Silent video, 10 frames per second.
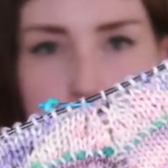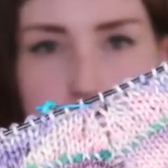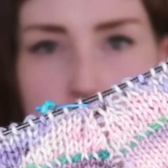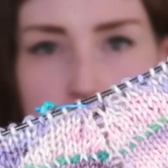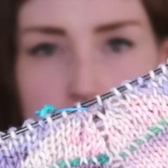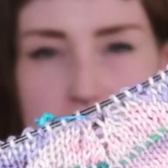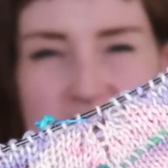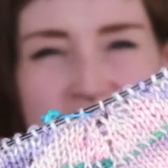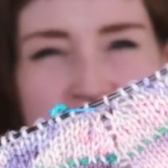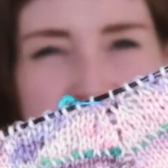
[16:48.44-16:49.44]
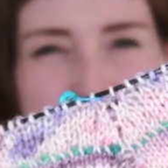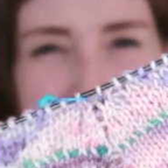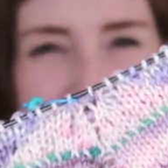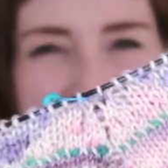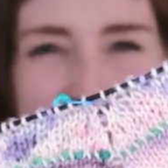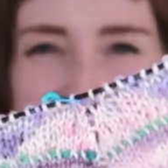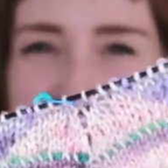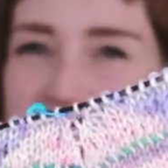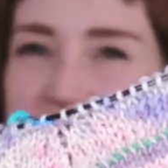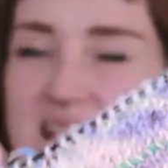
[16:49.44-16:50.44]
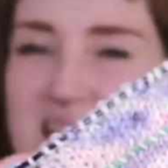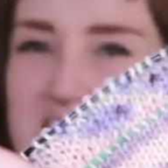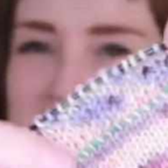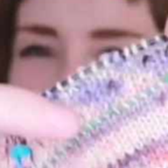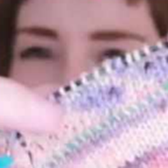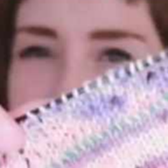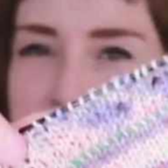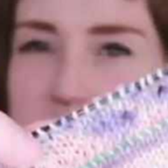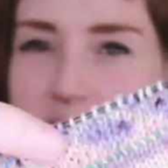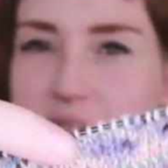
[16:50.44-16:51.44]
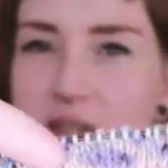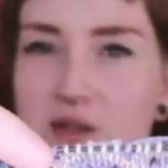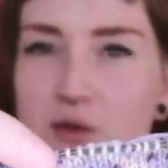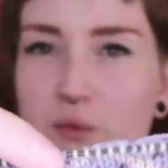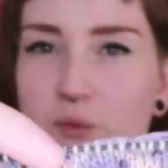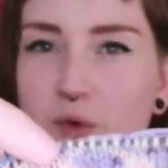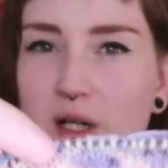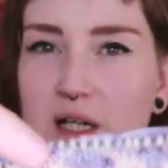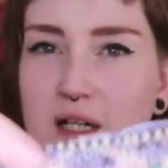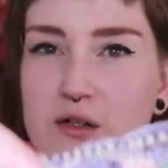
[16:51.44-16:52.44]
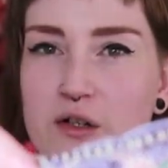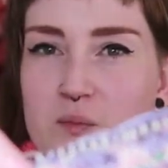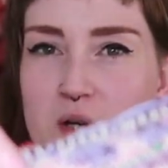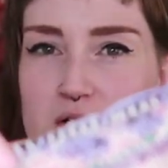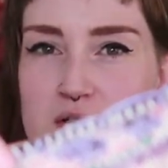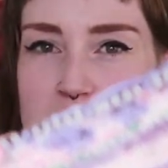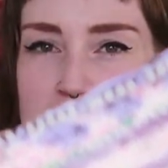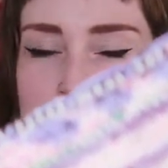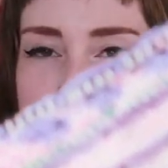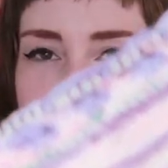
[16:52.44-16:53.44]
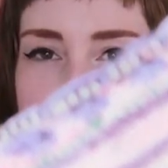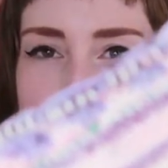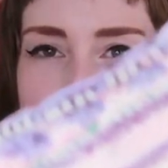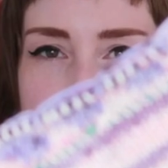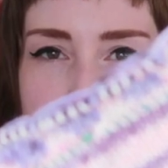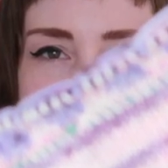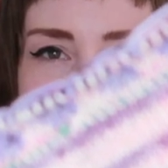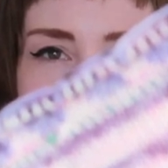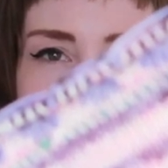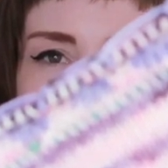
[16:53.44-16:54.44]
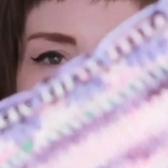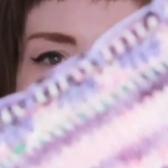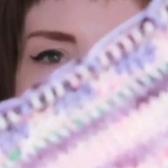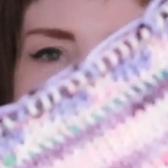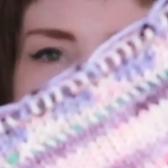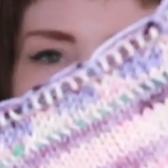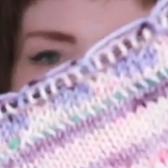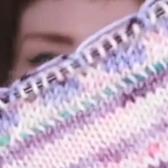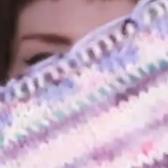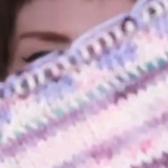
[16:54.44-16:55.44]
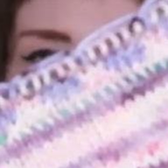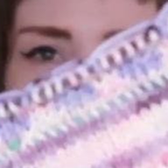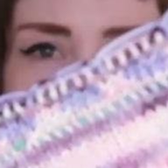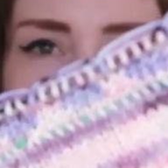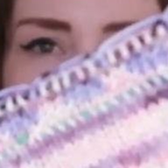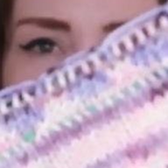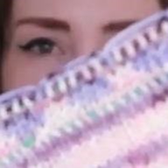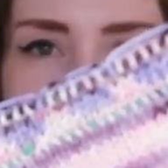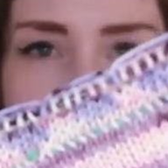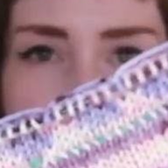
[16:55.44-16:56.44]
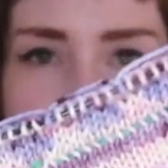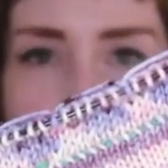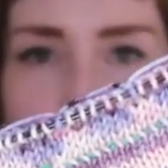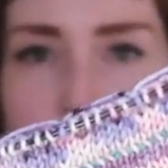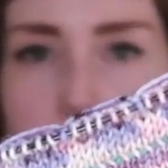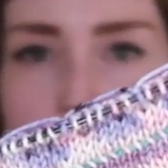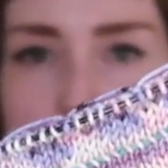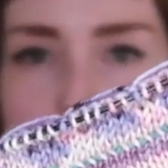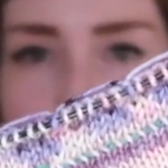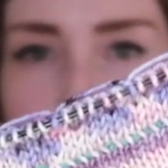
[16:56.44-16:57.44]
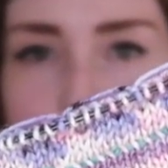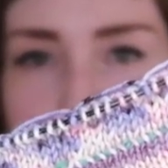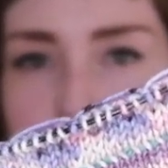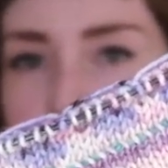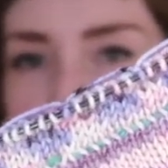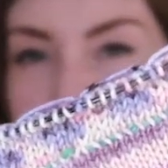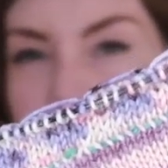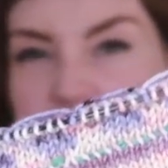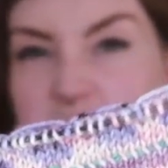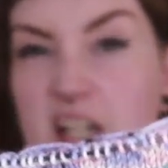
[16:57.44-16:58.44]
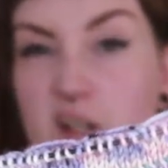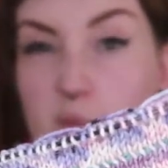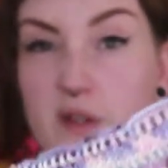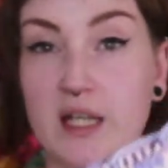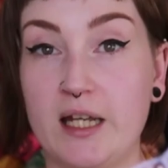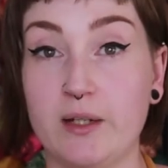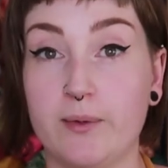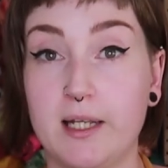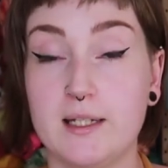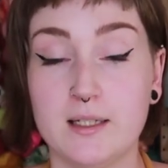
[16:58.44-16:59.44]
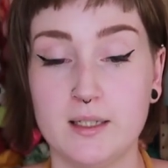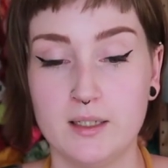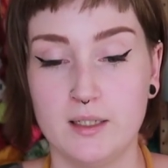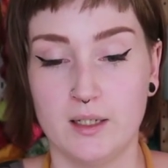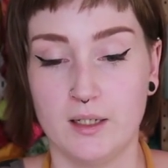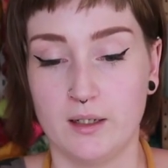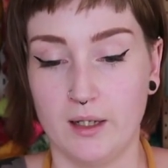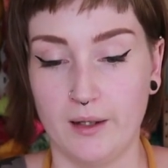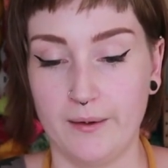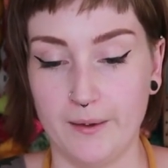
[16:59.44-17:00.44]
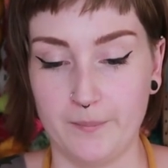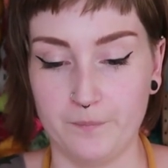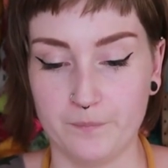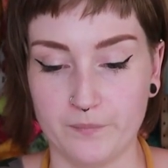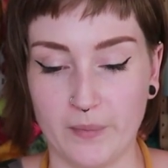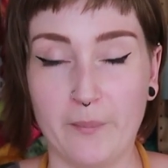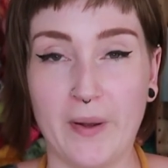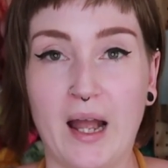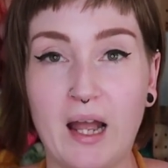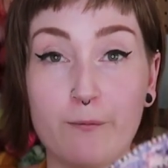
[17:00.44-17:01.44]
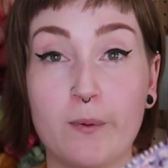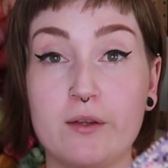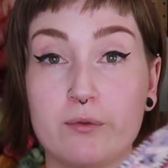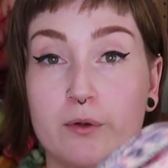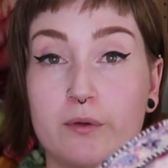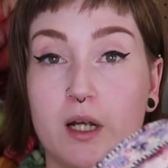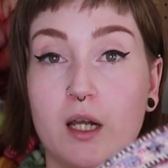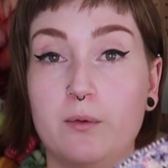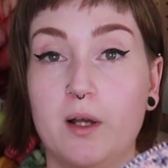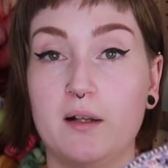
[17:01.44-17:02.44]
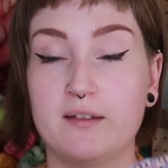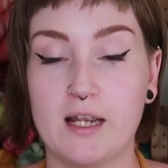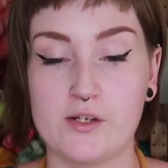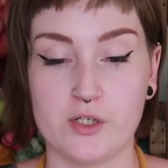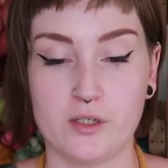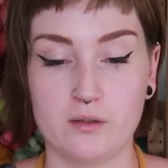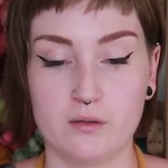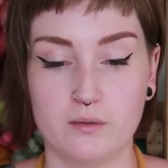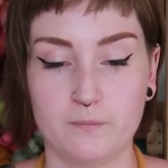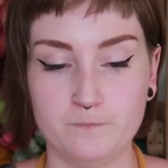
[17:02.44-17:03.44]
you can kind of see the difference, not really, not as much, there's not as much contrast in colours as I'd like, but I'm carrying on with it anyway. I'm about halfway through the colourwork section.